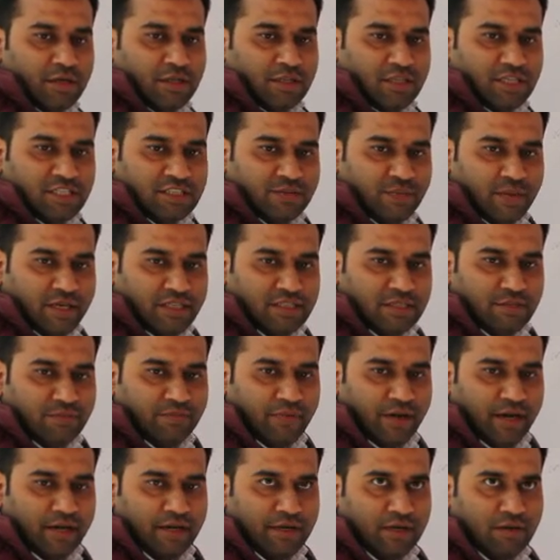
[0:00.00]
the
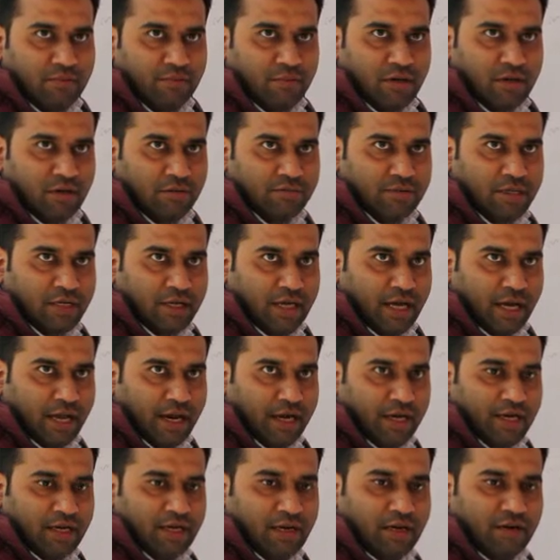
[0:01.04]
specified number of the
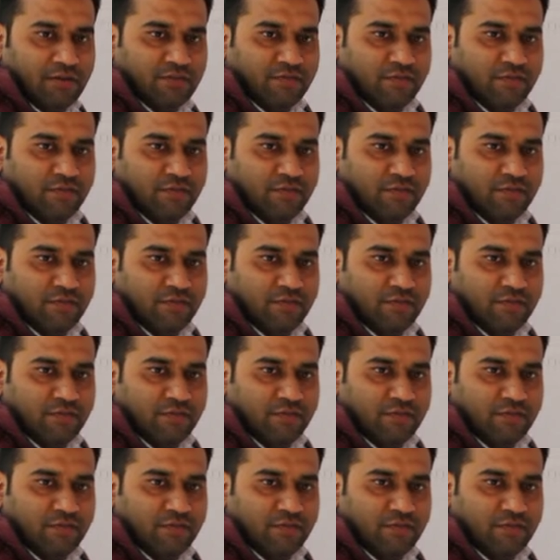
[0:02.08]
character